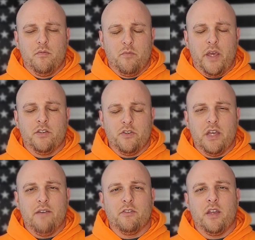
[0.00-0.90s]
make sure you
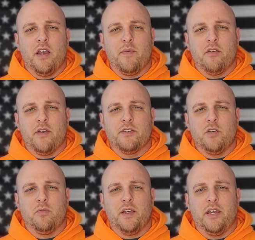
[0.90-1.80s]
have a documented rescue
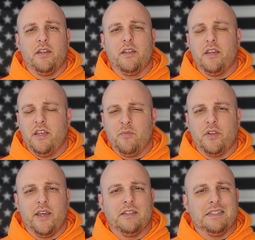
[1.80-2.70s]
plan in
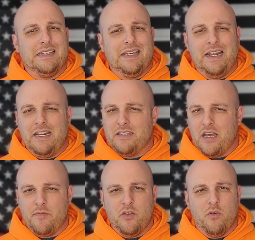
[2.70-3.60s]
place
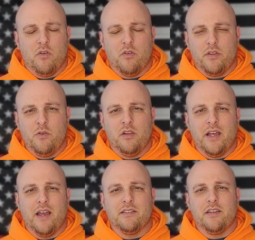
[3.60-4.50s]
anytime you are
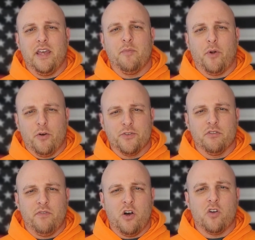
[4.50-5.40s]
utilizing a personal
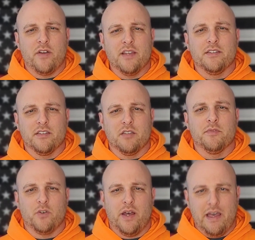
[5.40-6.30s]
fall arrest system.
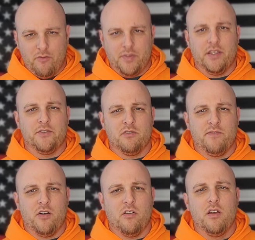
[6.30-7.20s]
So I have a potential
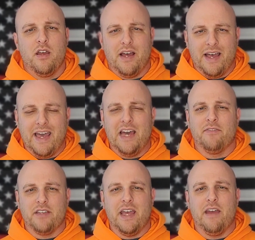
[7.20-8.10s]
fall, I have
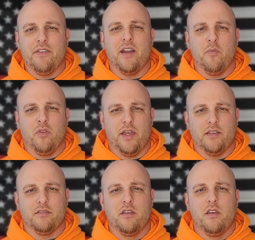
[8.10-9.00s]
to have that in
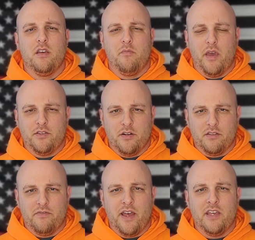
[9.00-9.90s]
place. Make sure it's
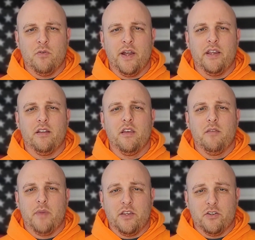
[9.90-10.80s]
evaluated,
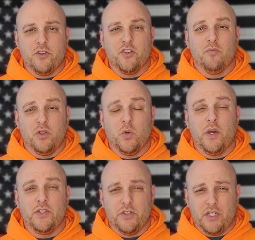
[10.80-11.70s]
make sure your
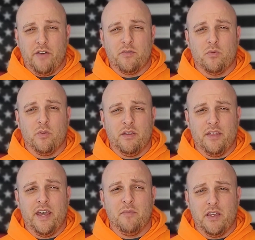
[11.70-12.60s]
employees are comfortable with
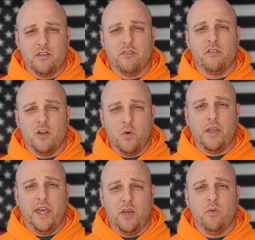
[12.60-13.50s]
that, make sure they're
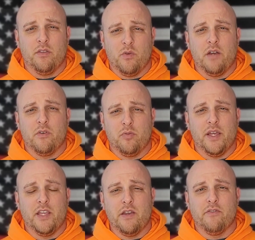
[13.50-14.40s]
okay with whatever
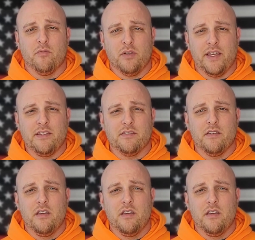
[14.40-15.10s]
plan you have in place,